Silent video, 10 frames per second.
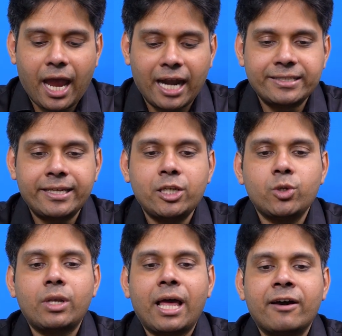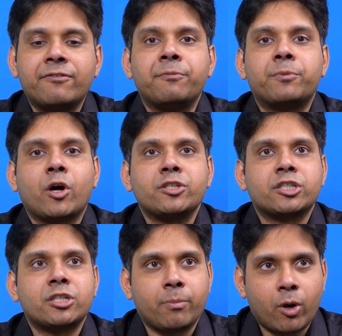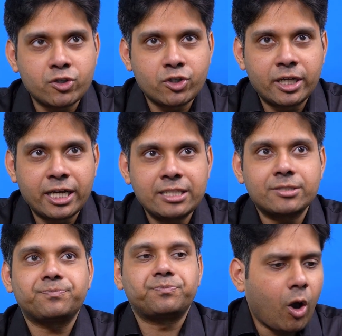And then you will have project opportunities